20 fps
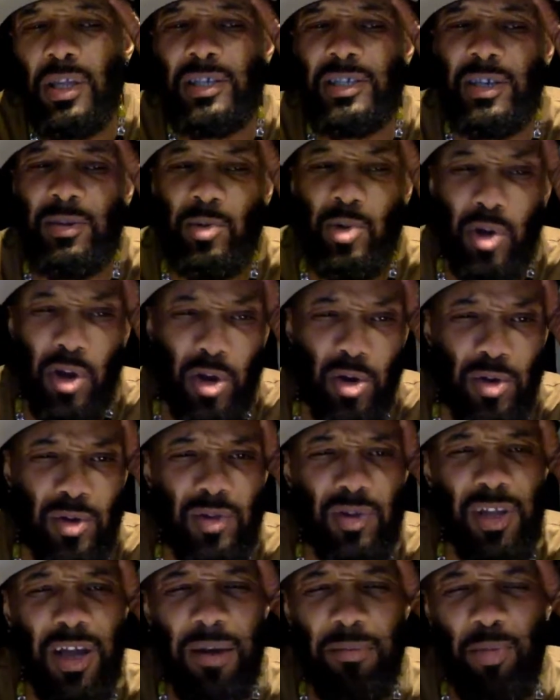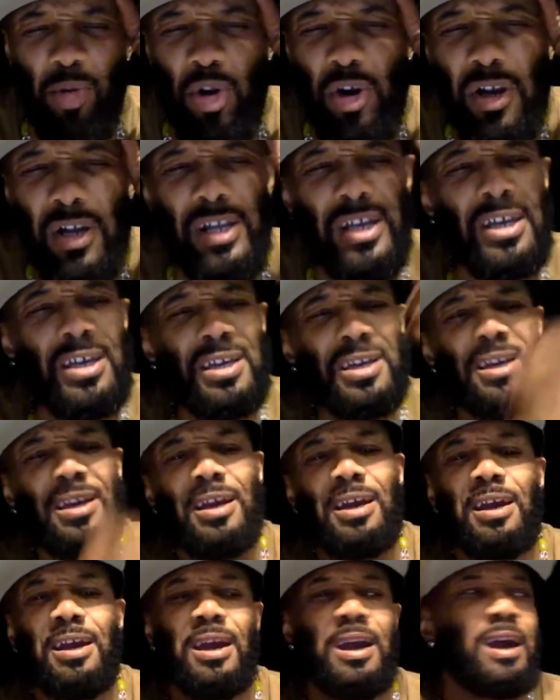the gym closed early,
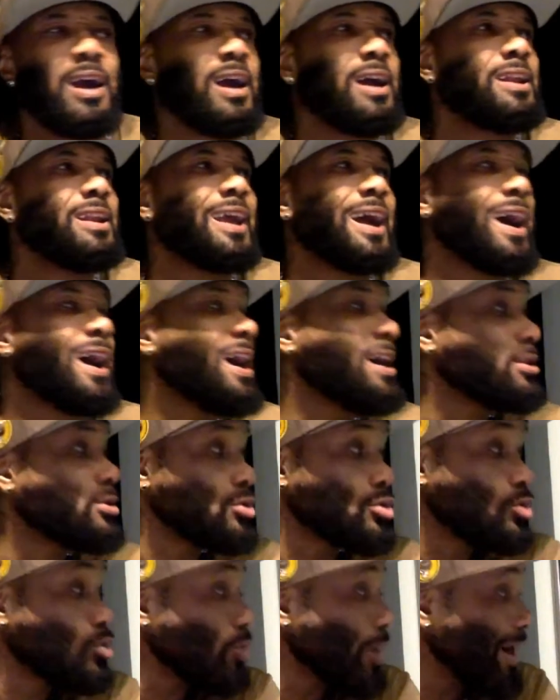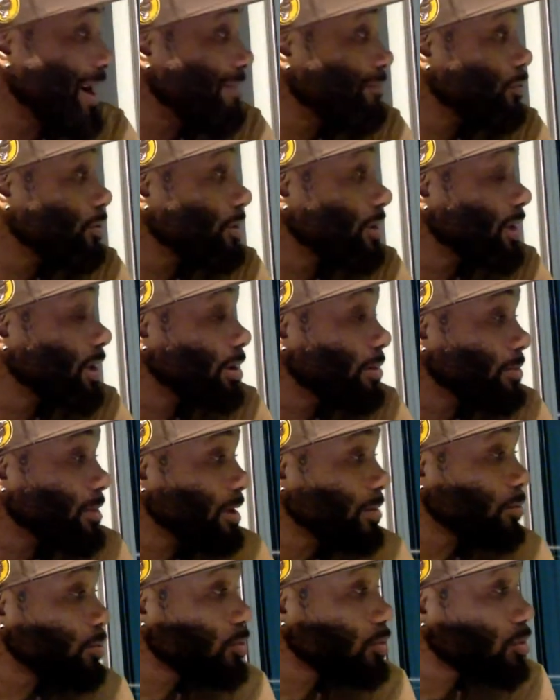and I have to clean up
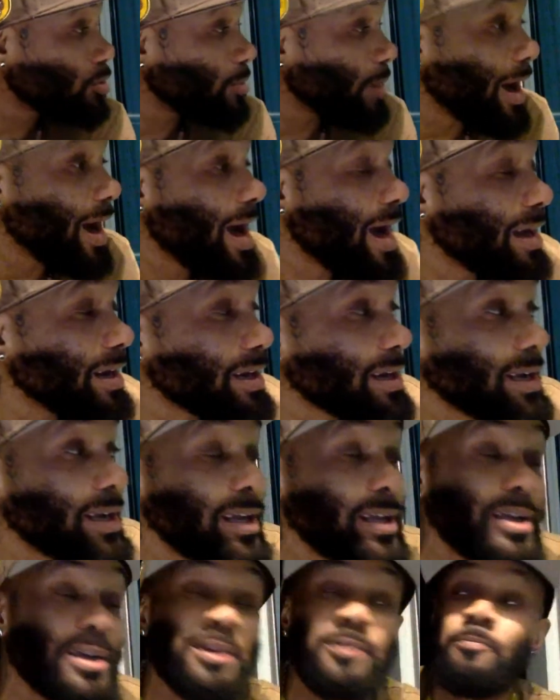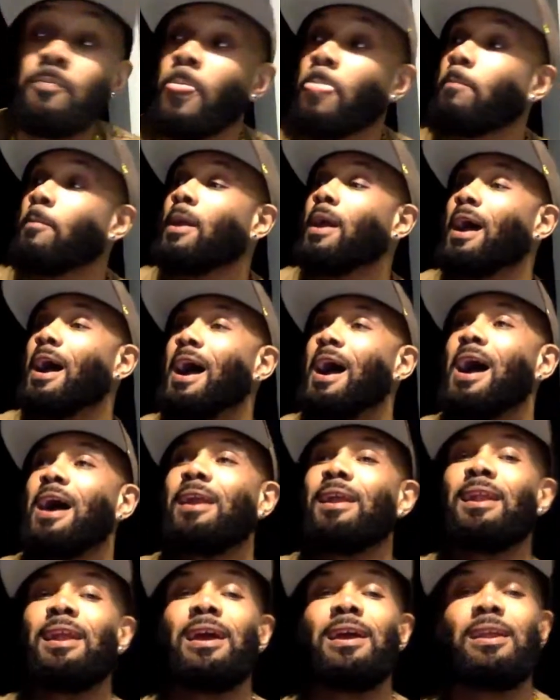the room. I had
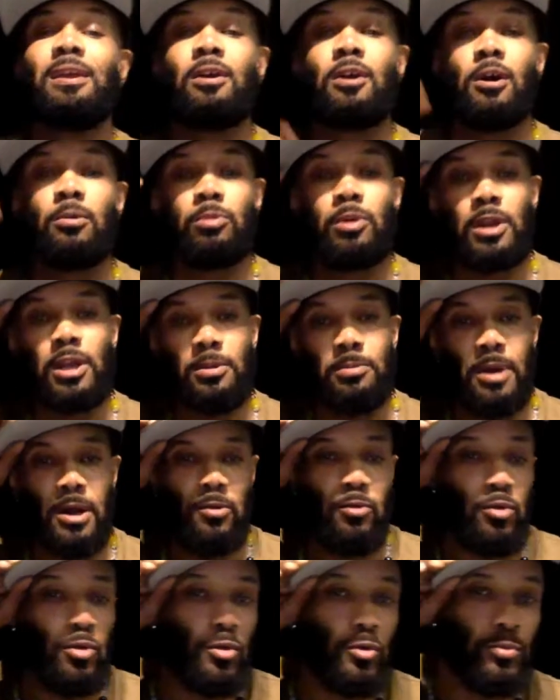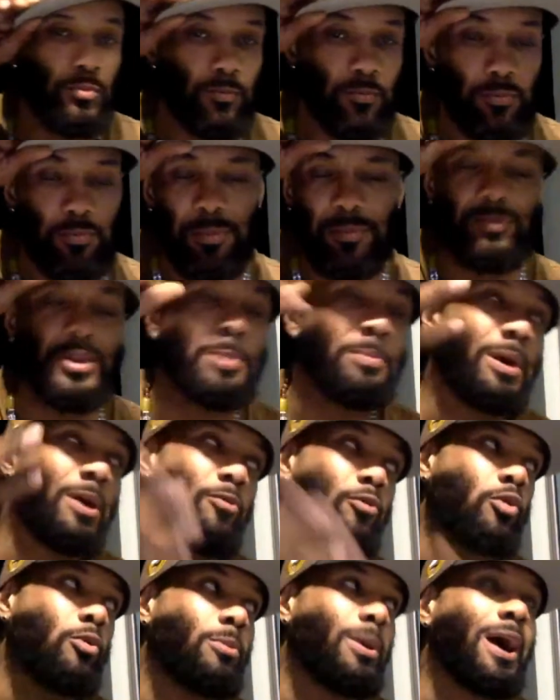a lady come clean my
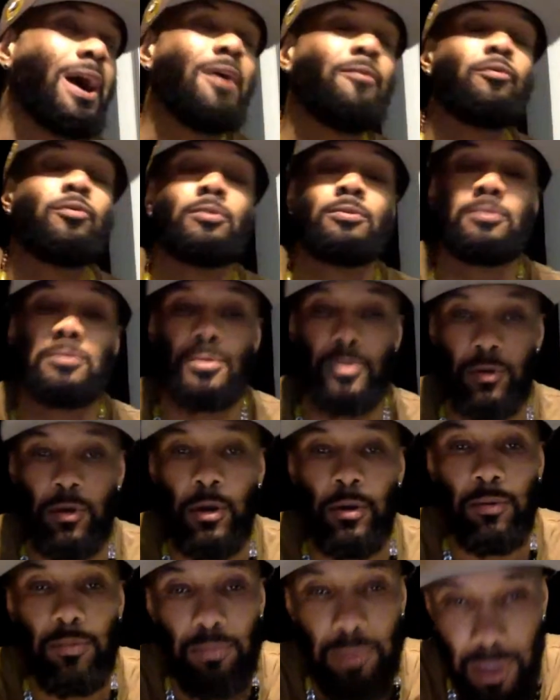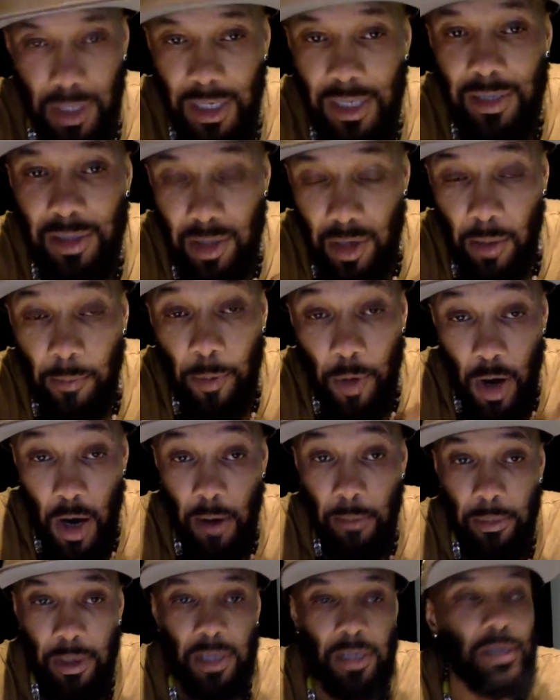room. I have come clean the
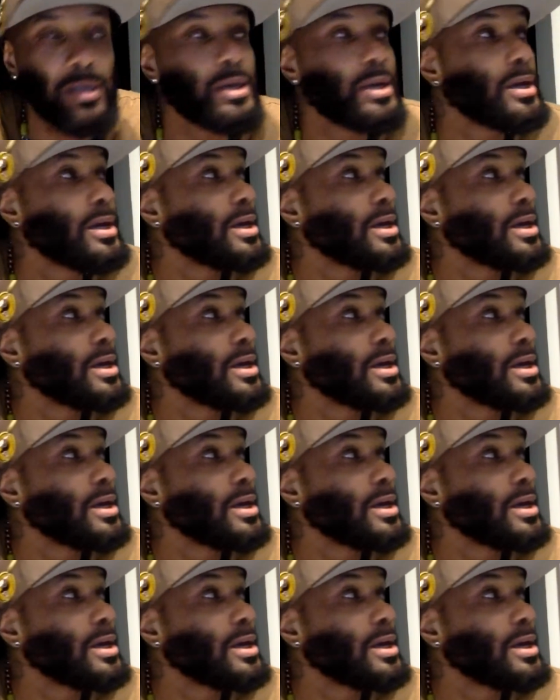apartment.